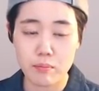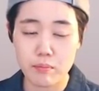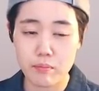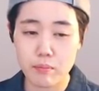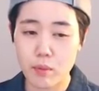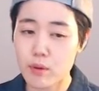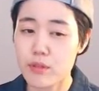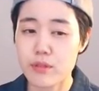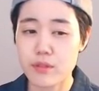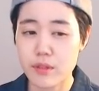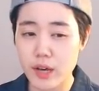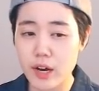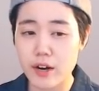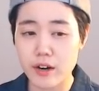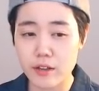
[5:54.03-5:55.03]
both
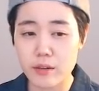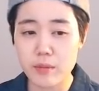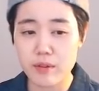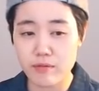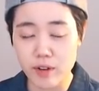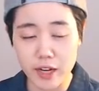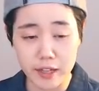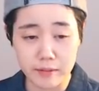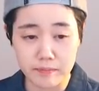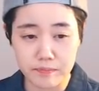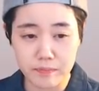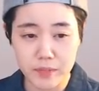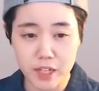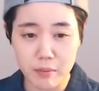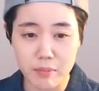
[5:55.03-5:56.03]
are gonna be fine.
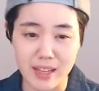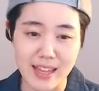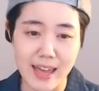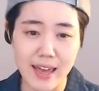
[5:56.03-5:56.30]
But